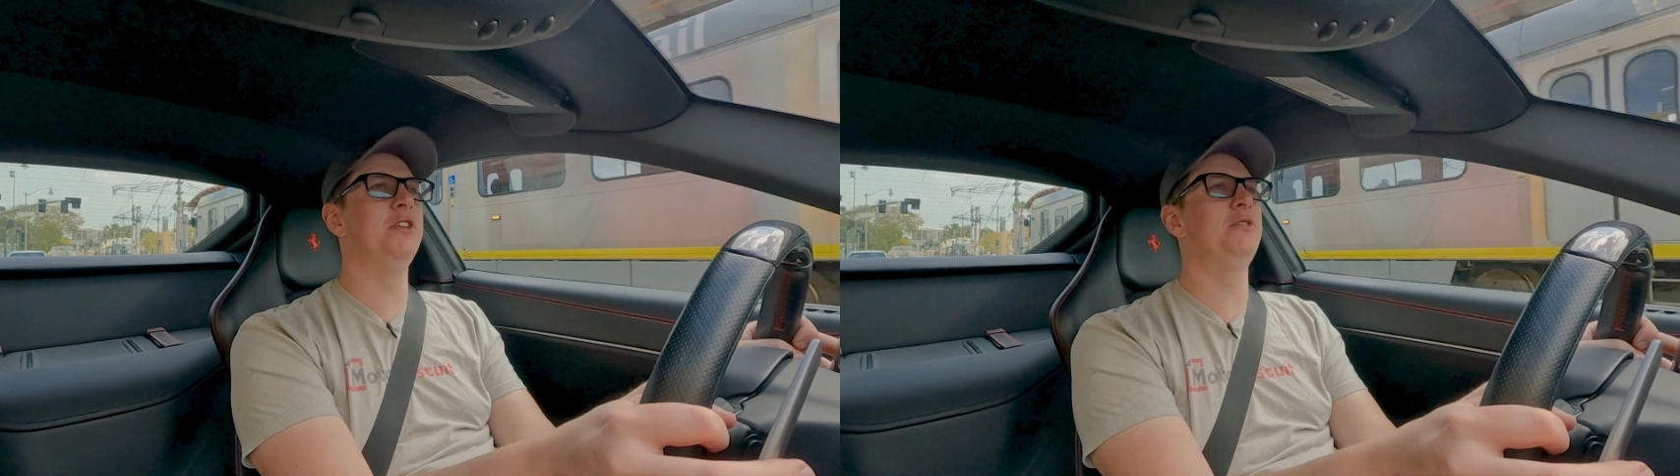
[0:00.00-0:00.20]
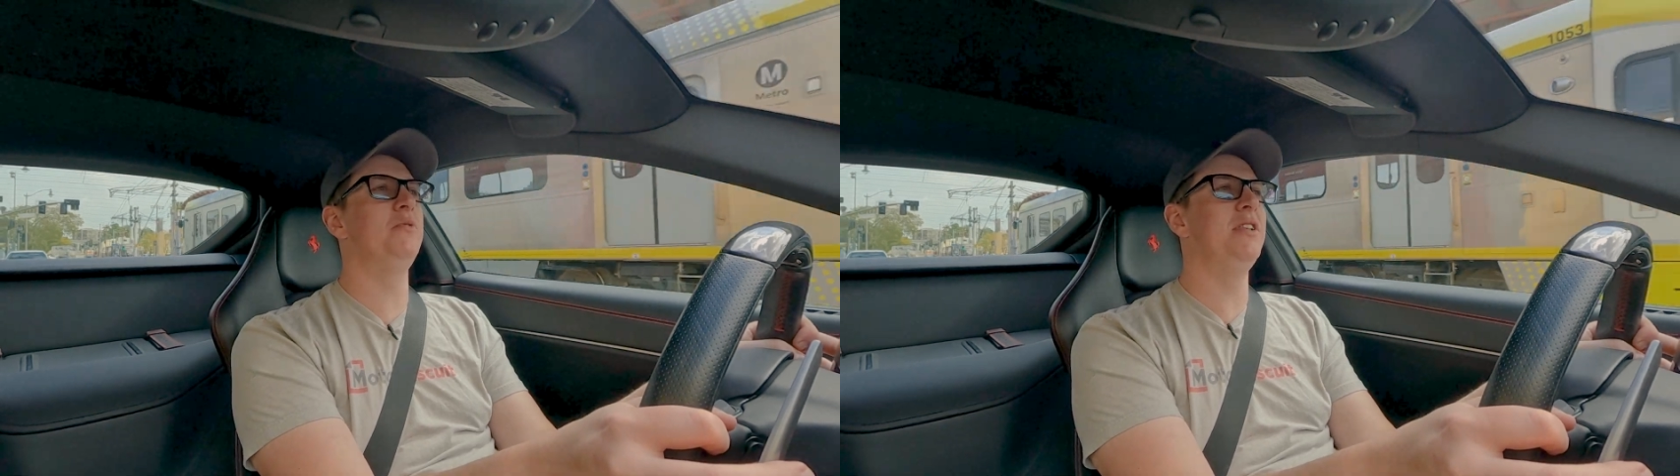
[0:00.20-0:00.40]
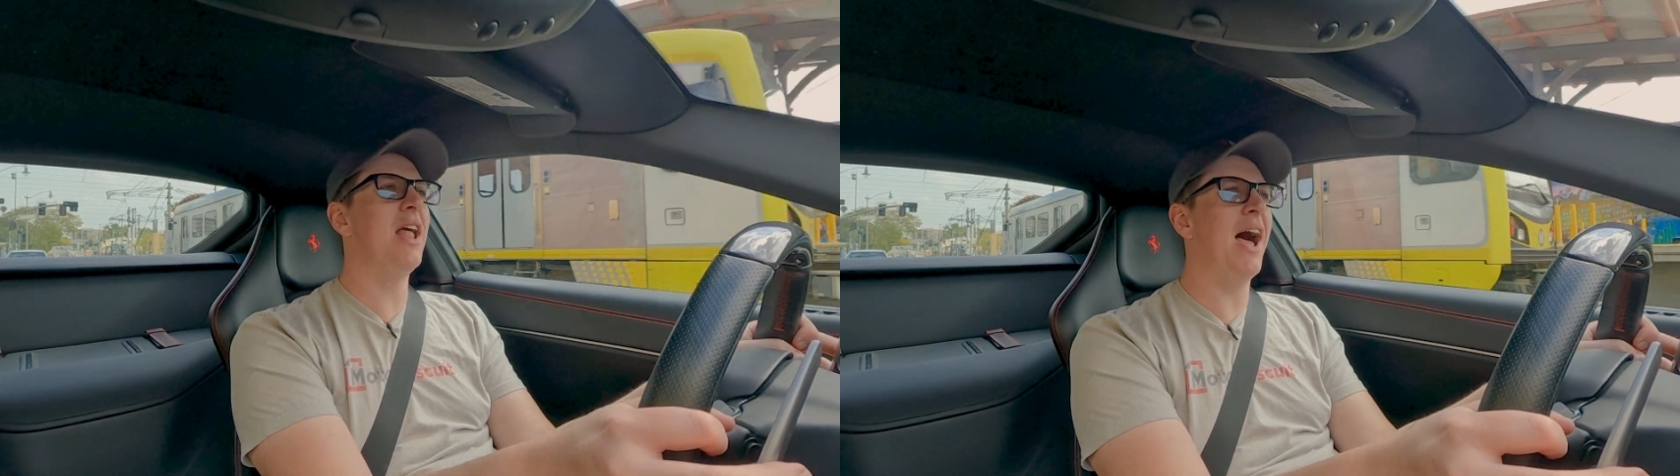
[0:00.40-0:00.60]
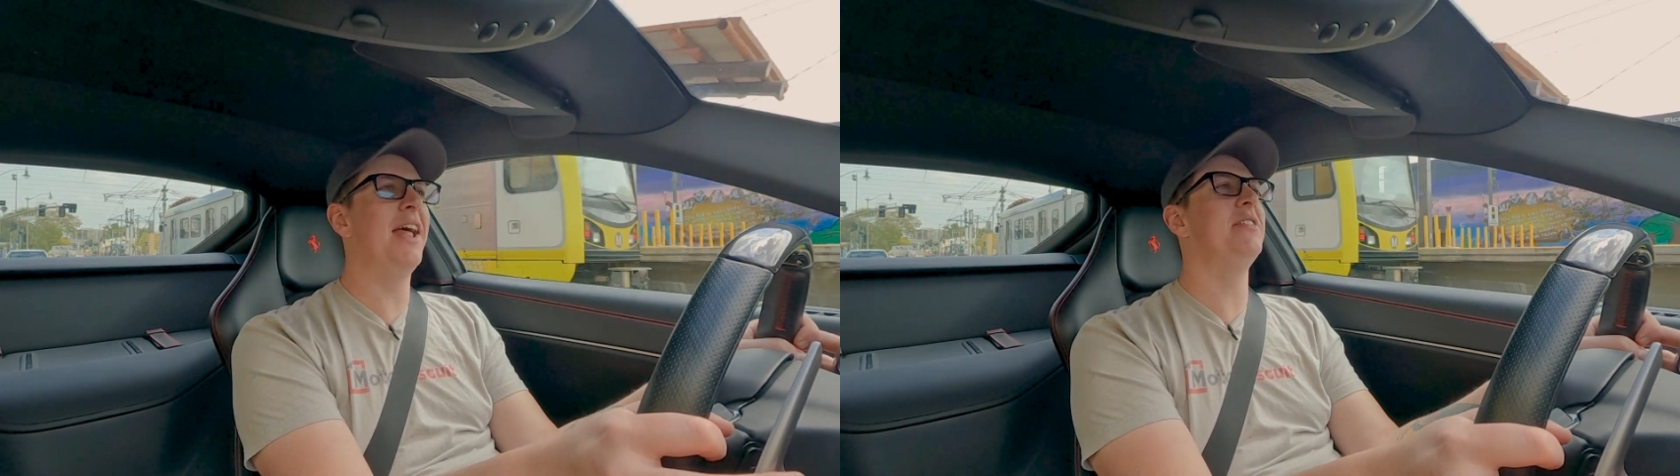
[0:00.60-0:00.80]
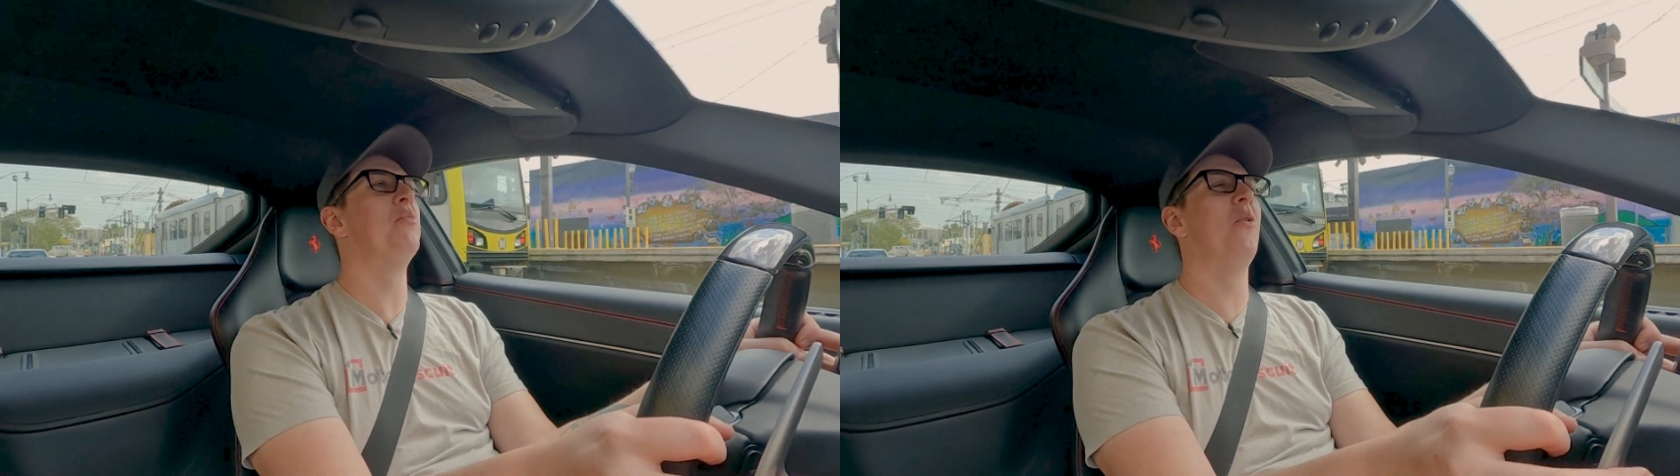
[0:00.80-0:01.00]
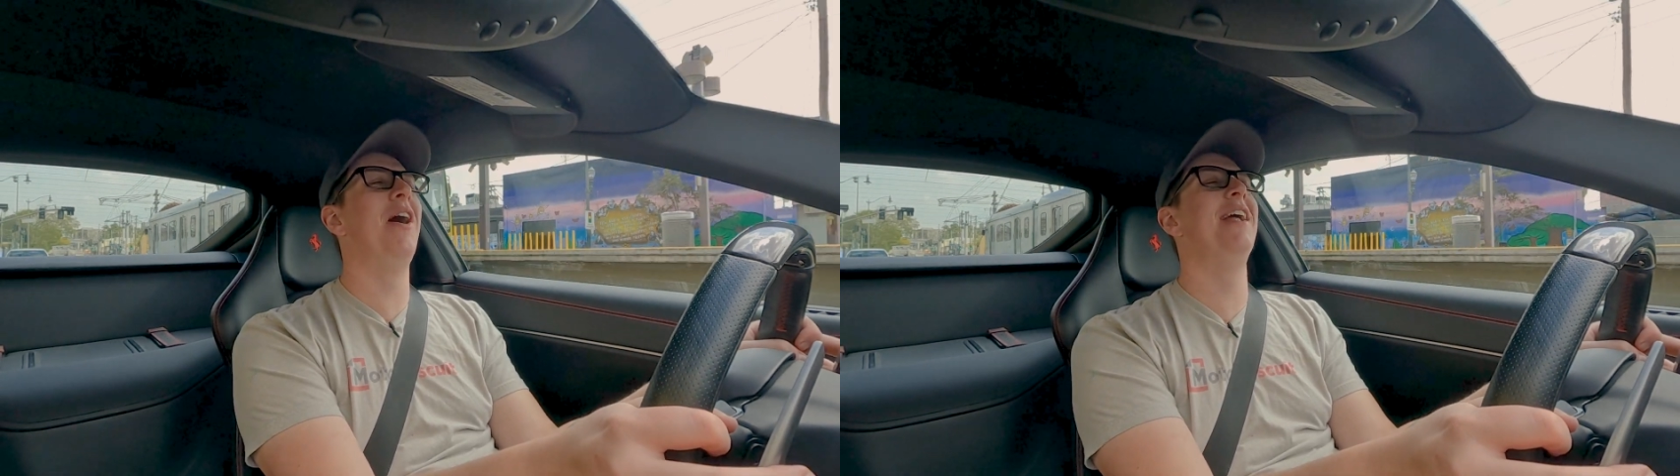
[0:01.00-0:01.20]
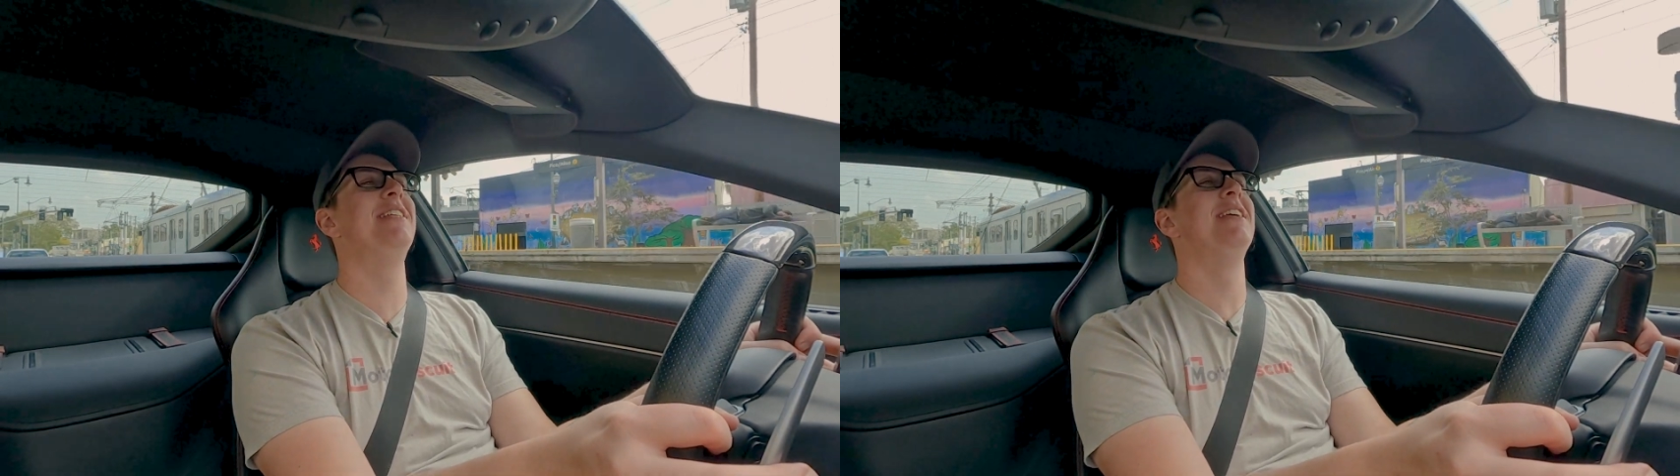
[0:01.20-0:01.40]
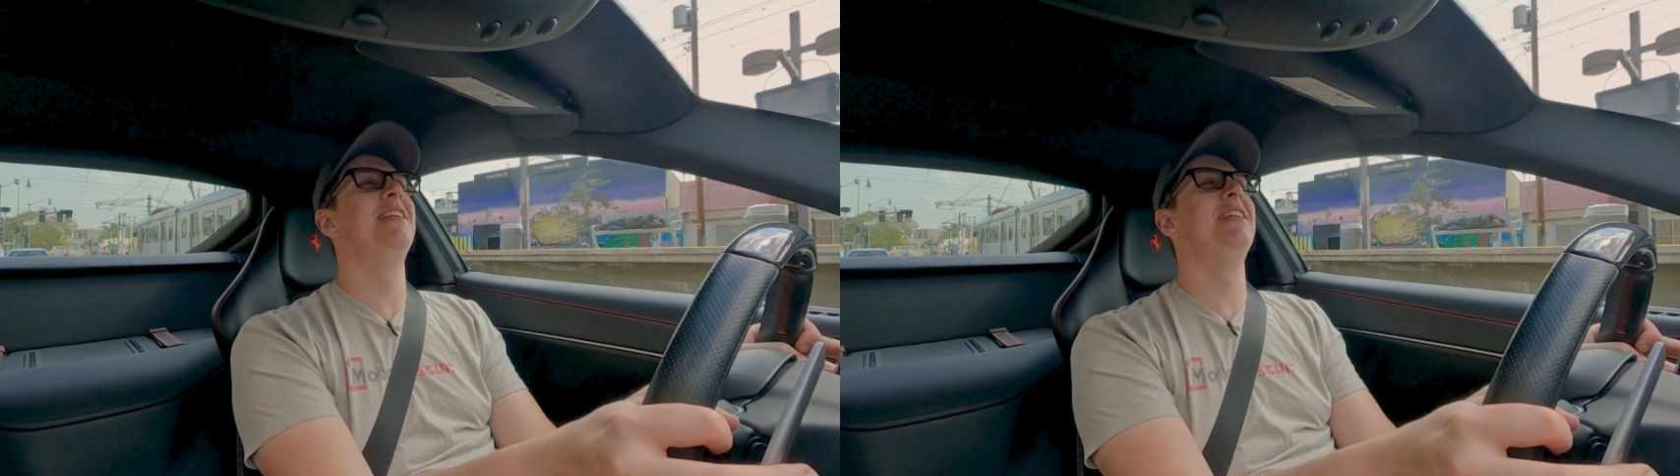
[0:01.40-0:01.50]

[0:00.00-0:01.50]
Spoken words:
you not want